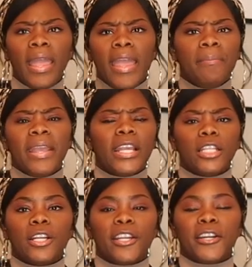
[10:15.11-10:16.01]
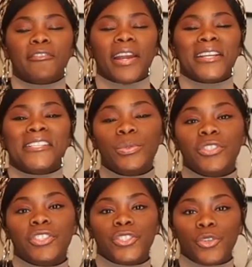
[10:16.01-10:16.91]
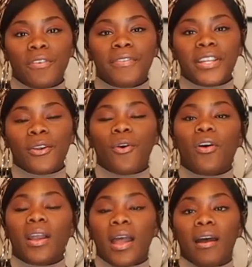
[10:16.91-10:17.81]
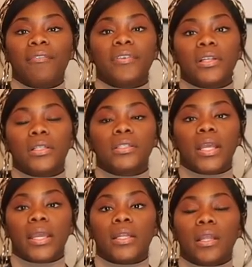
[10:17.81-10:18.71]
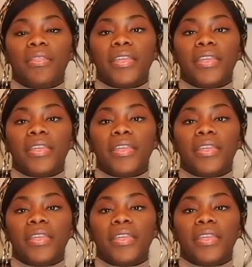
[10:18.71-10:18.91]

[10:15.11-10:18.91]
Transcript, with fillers: and make it look good, right? So just a short video on confidence and